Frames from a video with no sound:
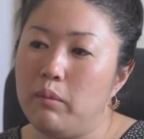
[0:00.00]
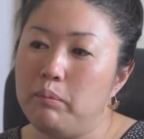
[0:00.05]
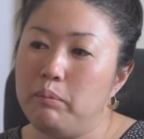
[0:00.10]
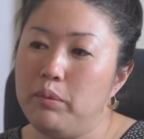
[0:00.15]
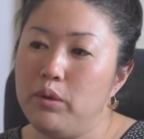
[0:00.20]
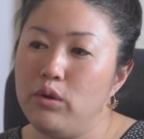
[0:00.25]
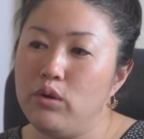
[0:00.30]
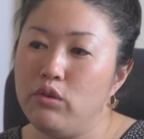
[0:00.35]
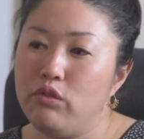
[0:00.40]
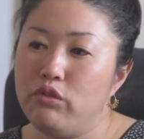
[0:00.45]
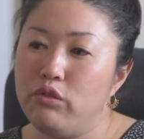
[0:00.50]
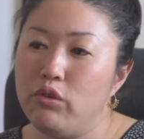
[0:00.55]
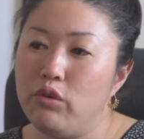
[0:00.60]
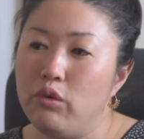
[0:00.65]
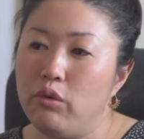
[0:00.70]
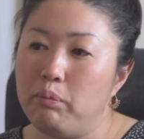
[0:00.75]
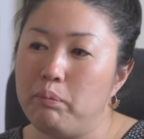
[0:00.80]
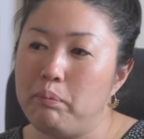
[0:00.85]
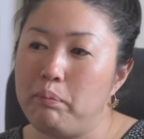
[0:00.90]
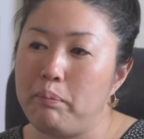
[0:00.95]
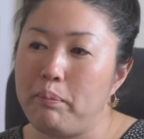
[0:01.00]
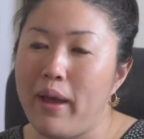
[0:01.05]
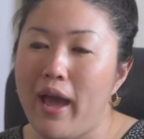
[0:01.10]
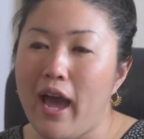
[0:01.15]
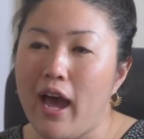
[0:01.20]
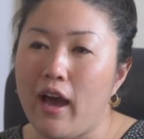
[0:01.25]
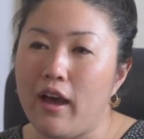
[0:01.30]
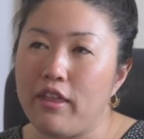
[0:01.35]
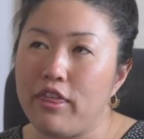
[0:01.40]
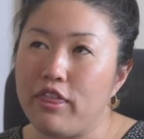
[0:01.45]
beautiful
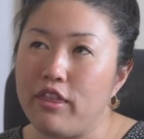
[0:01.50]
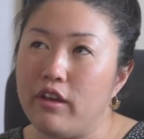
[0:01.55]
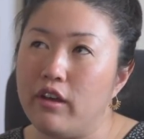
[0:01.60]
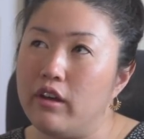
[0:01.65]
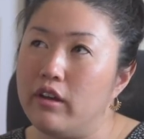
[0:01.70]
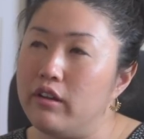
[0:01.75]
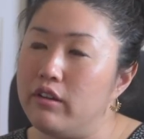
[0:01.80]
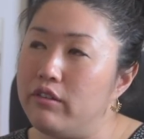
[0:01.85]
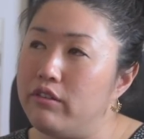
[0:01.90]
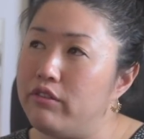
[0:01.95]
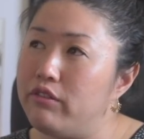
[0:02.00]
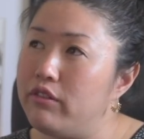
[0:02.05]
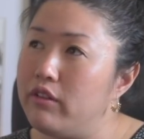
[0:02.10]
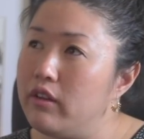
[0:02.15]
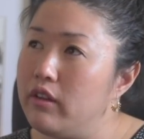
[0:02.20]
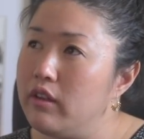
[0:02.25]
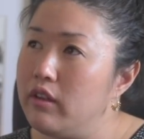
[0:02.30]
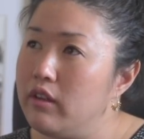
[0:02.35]
path of